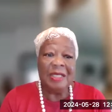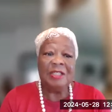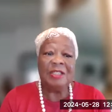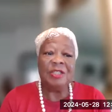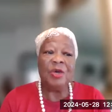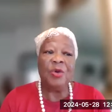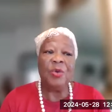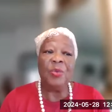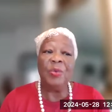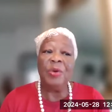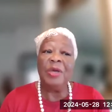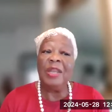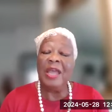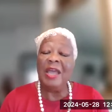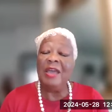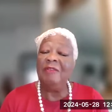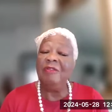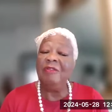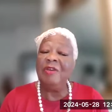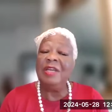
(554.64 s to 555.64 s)
So
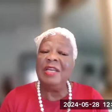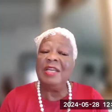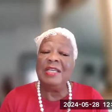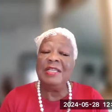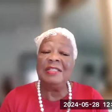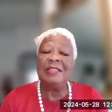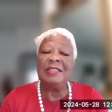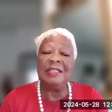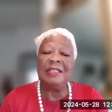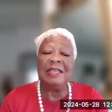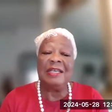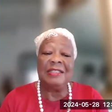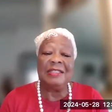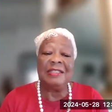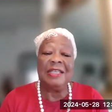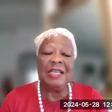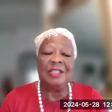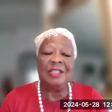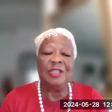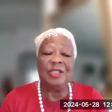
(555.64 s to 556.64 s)
whatever it is that they
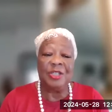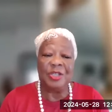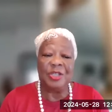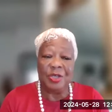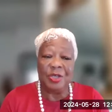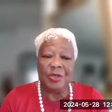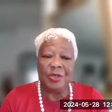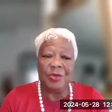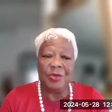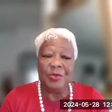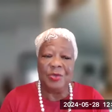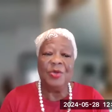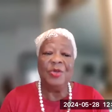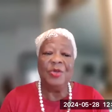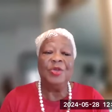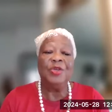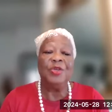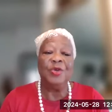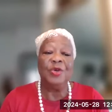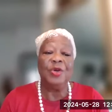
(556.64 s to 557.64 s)
said to you,
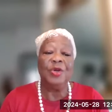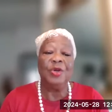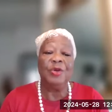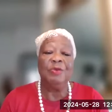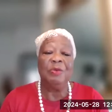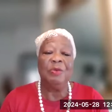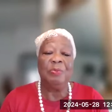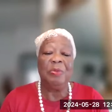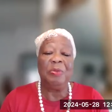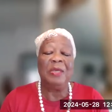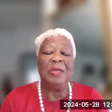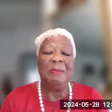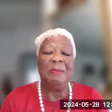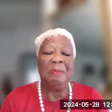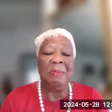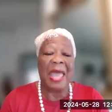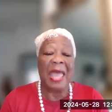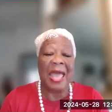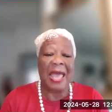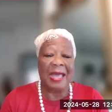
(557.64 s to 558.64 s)
you're going to repeat
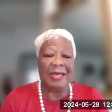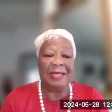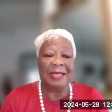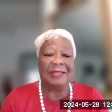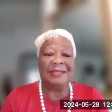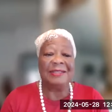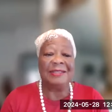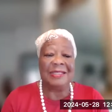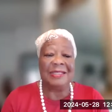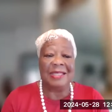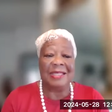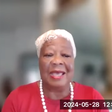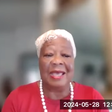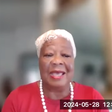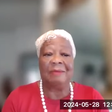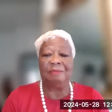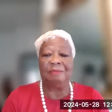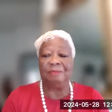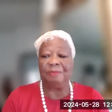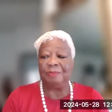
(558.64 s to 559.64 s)
back to
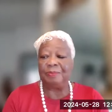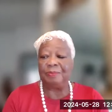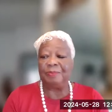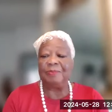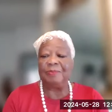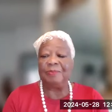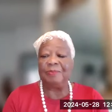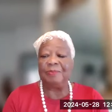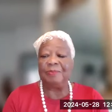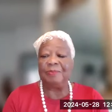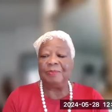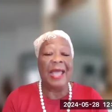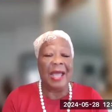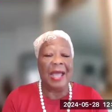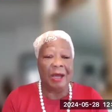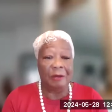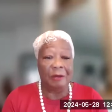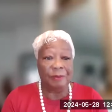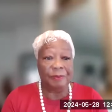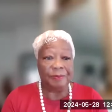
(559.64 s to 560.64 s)
them.
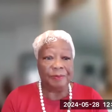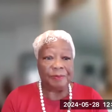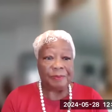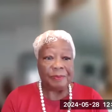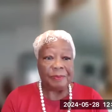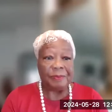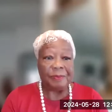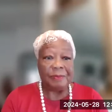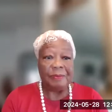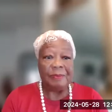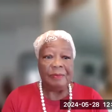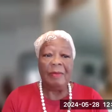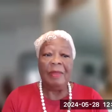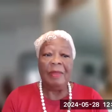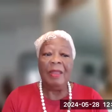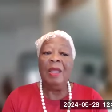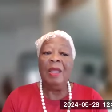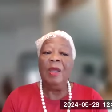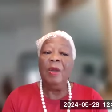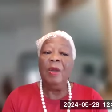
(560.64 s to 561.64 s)
Now,
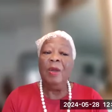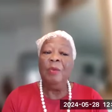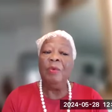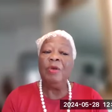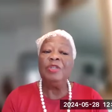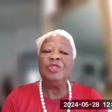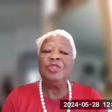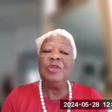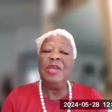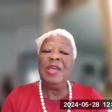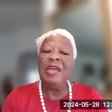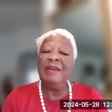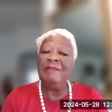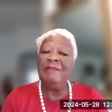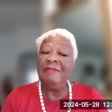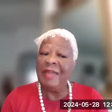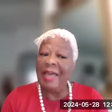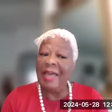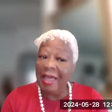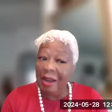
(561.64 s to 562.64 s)
once you
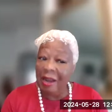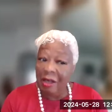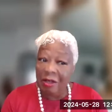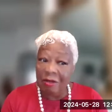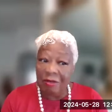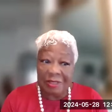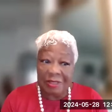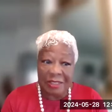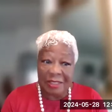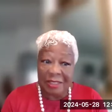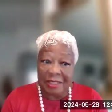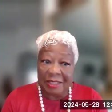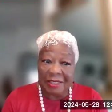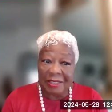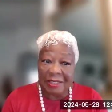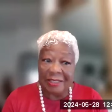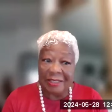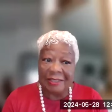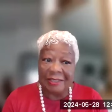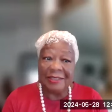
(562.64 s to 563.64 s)
have that all
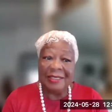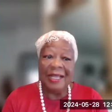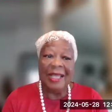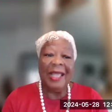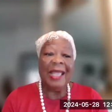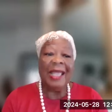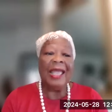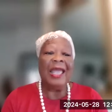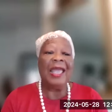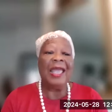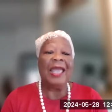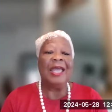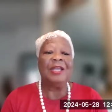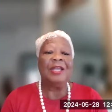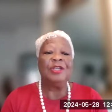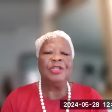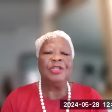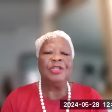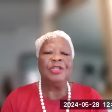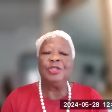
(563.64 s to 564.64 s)
done,
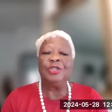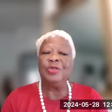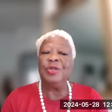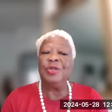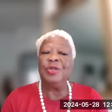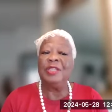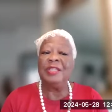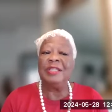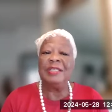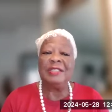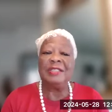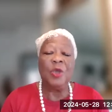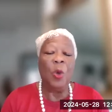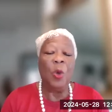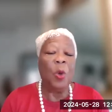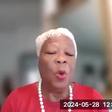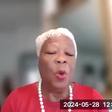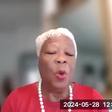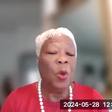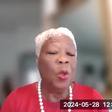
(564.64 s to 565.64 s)
and during this
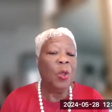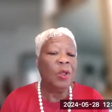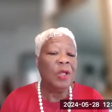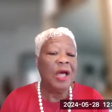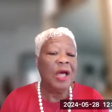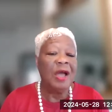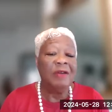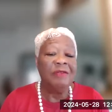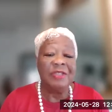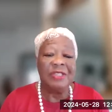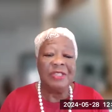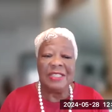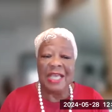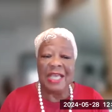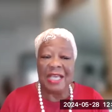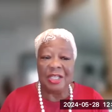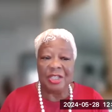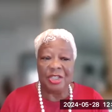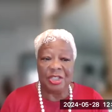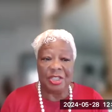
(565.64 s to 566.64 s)
whole
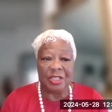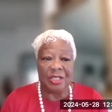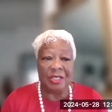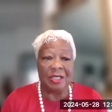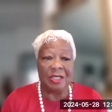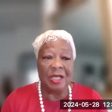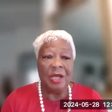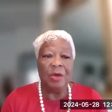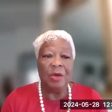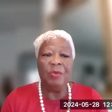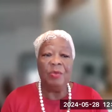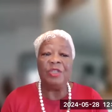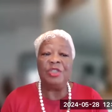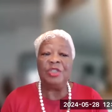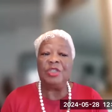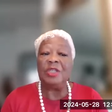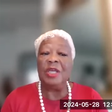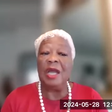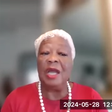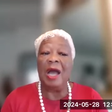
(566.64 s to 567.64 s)
conversation,
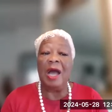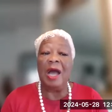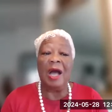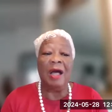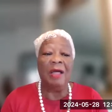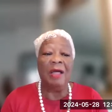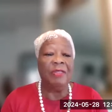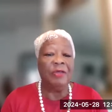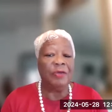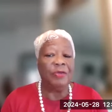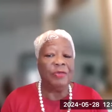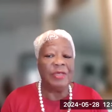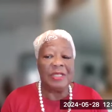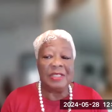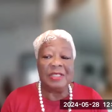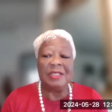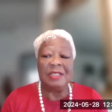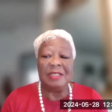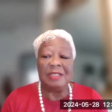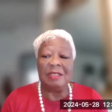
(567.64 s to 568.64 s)
which although
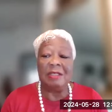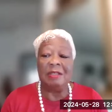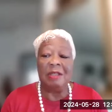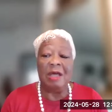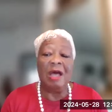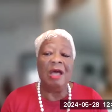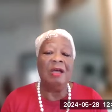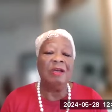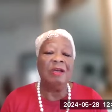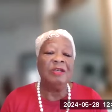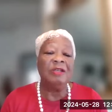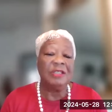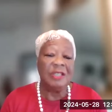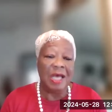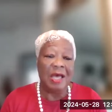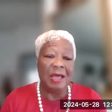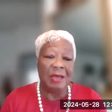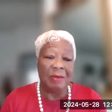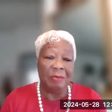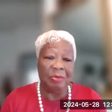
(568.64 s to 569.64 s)
this is a longer
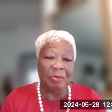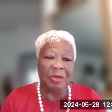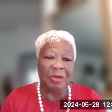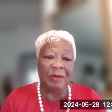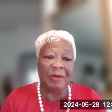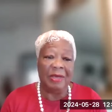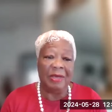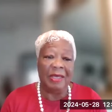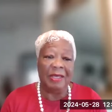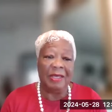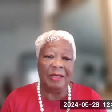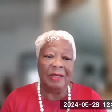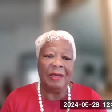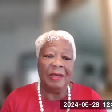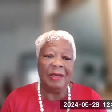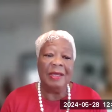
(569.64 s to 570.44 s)
time period,